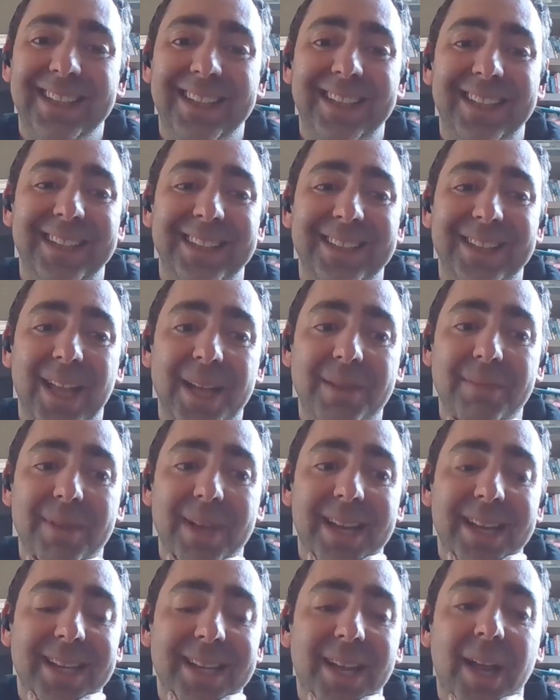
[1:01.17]
Oh,
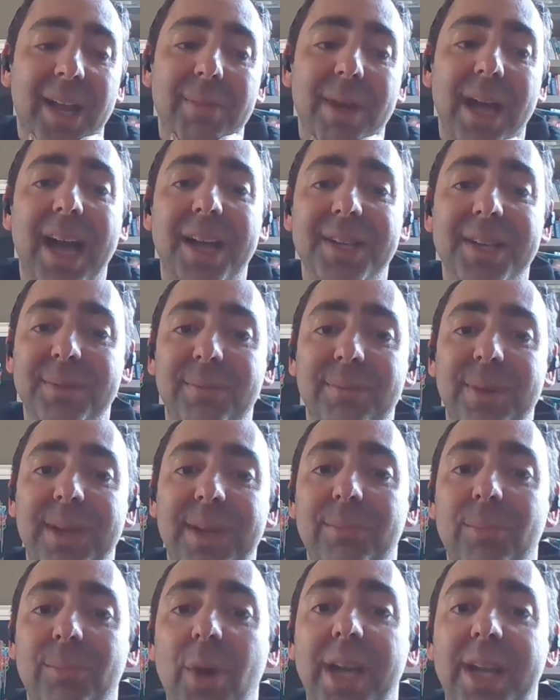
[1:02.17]
nightmare, nightmare! Has it
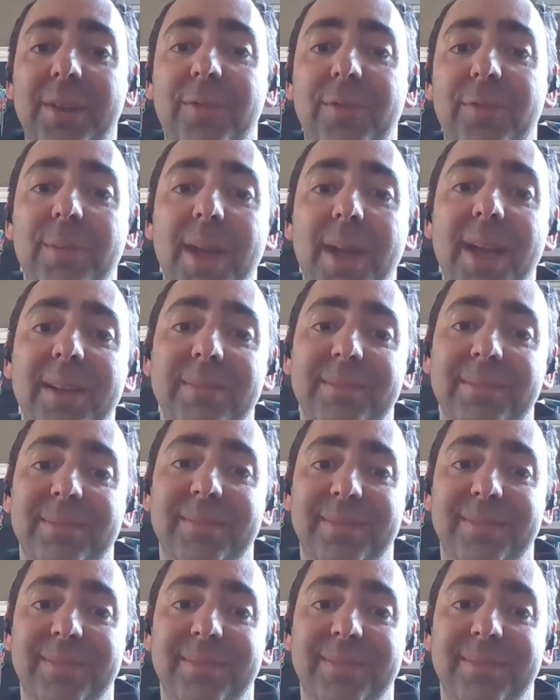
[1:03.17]
been working from home?